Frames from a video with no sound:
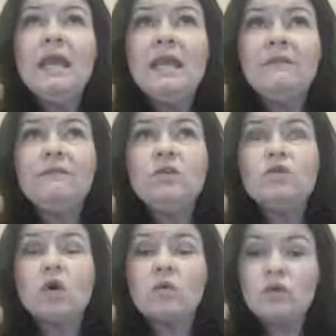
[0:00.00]
If you
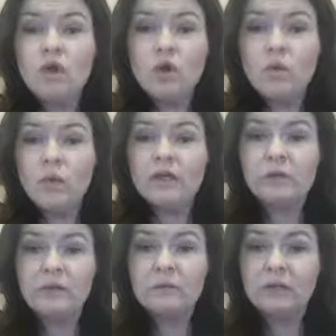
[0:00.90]
don't know what
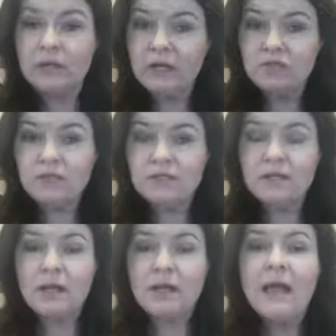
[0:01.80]
your people are
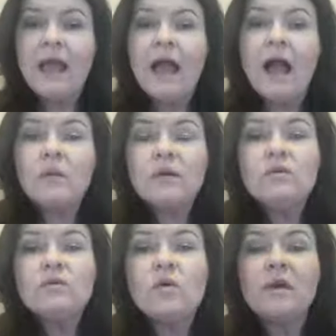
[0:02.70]
interested in, how are
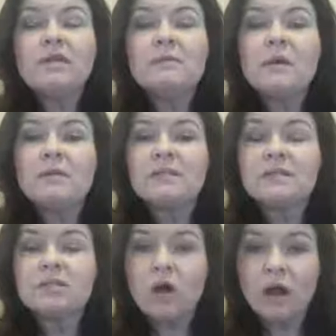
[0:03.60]
you going to be able to
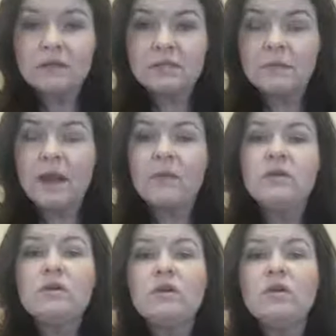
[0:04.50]
talk to them? How are
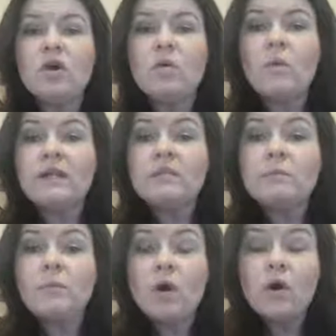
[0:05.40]
you going to know what to
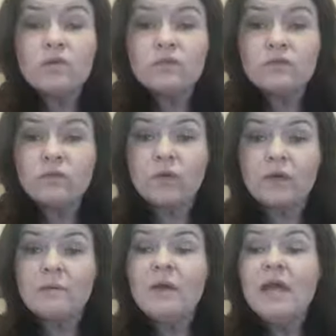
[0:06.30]
post for
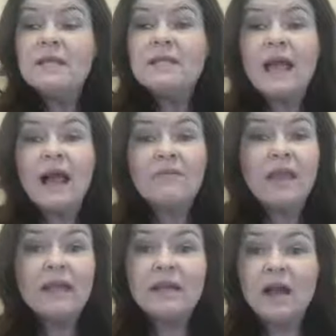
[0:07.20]
them to have
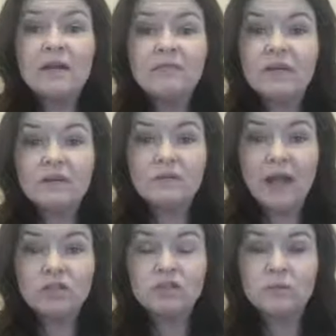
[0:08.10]
any kind of an
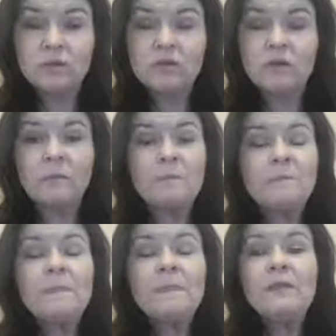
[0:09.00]
interaction with you?
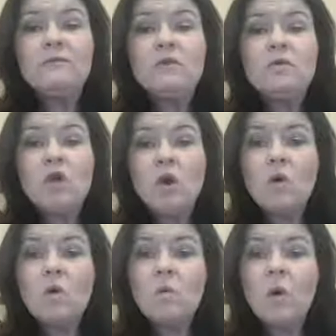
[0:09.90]
If you
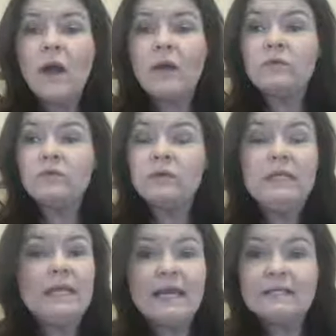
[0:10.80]
know what
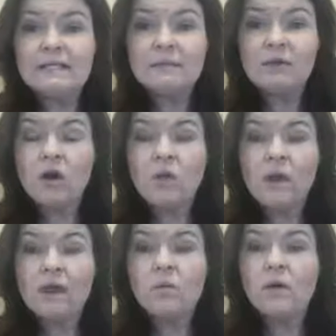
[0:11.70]
really gets them
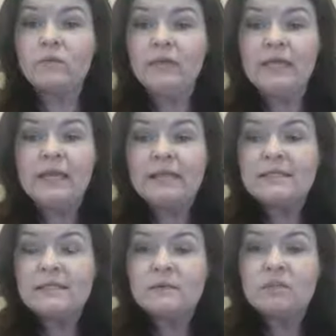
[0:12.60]
going, what really
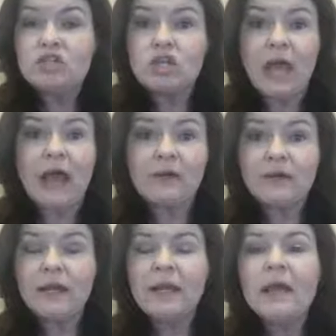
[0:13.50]
gets them
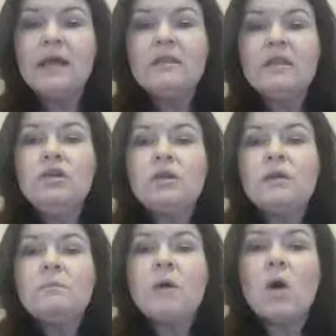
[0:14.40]
chattering, then you
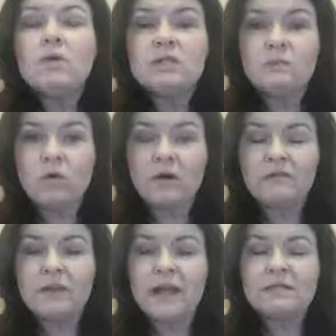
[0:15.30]
can post more
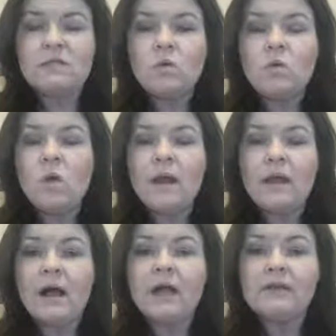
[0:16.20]
of that. So what
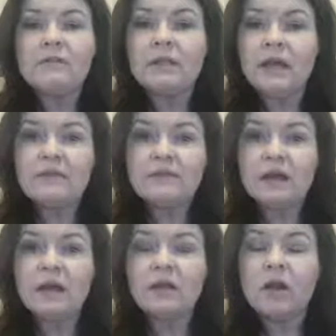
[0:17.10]
kind of a
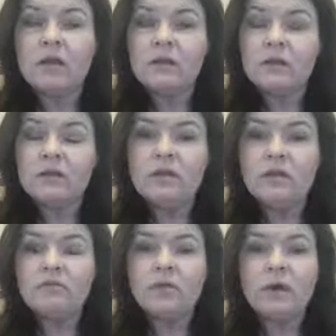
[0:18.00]
lifestyle are they
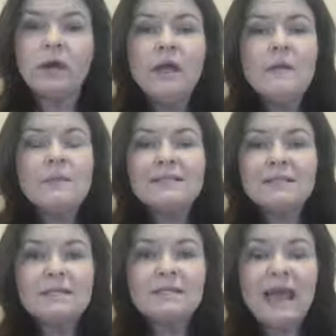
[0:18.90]
looking for? Because
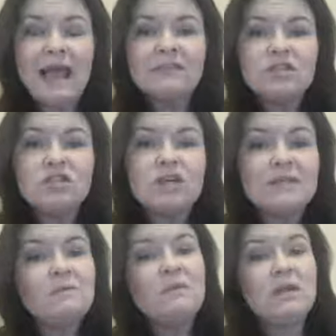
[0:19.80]
it doesn't have to
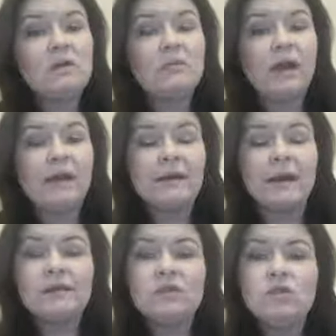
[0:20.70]
just be your brand,
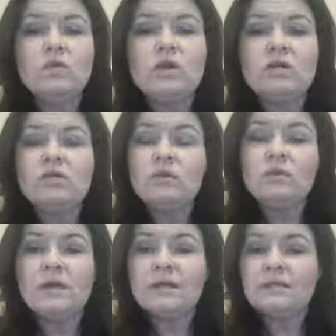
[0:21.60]
guys. You can do
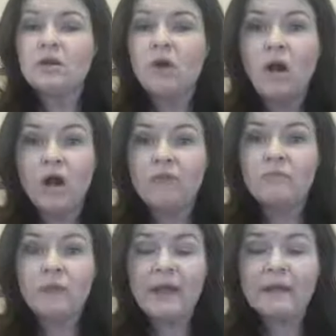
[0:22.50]
things that are
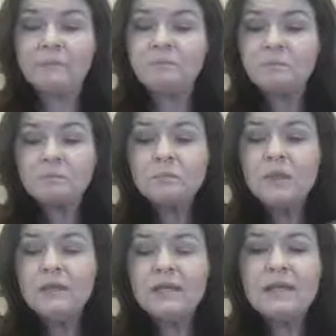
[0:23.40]
off-brand
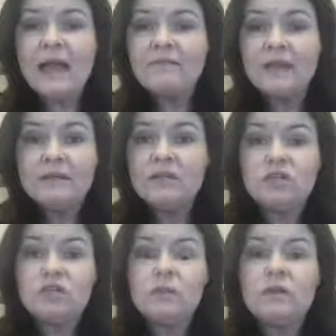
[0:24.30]
that have nothing
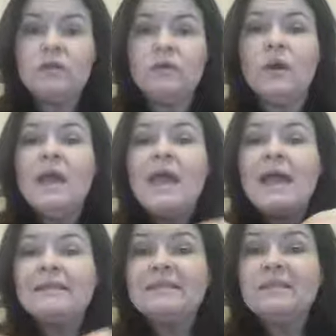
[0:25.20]
to do with you
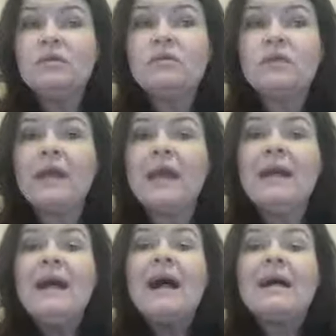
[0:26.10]
and still
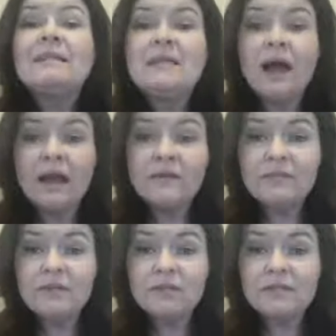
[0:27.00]
create a ton of
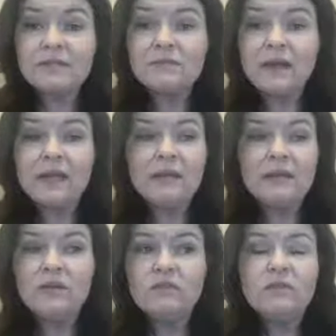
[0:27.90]
interest, right?
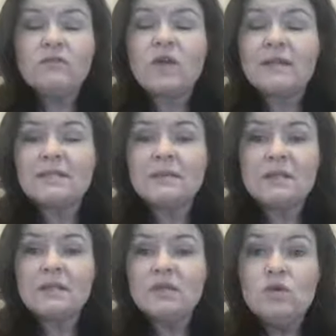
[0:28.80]
If you've got
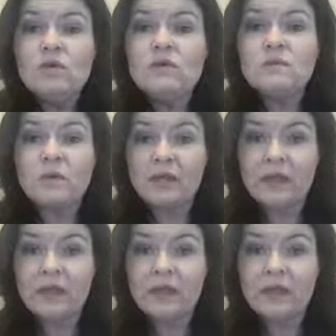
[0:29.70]
something newsworthy